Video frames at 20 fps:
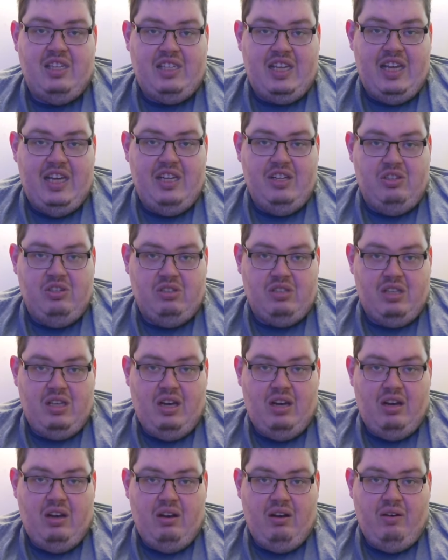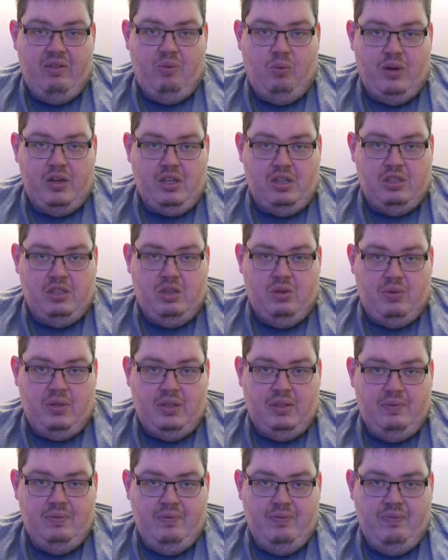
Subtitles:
the dangers of what you're doing.